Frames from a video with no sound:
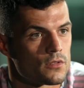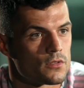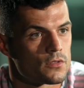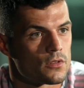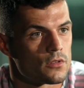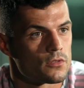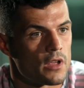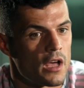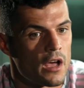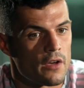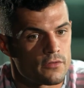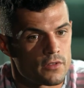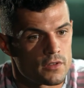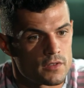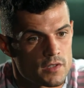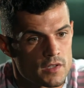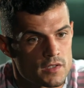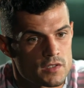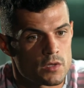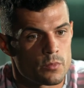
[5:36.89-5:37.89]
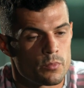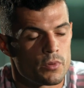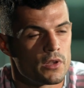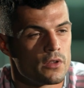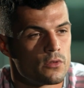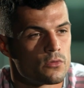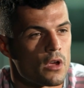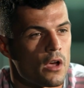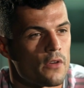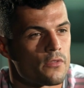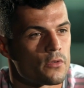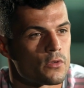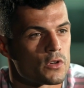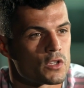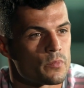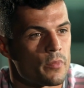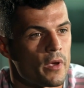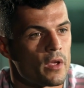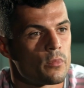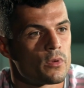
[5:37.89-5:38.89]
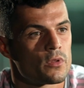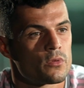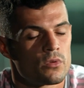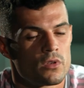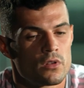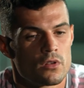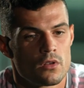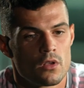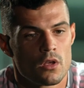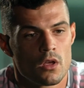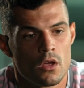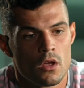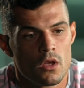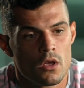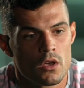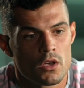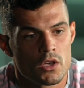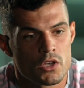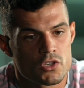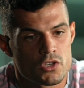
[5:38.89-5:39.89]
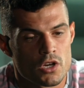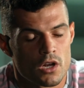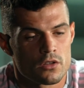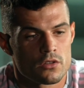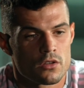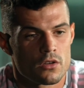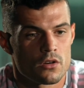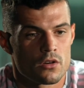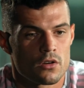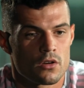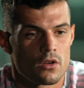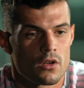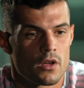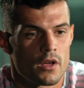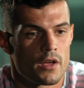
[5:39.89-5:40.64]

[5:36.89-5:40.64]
So to have the discipline, to have the respect between each other,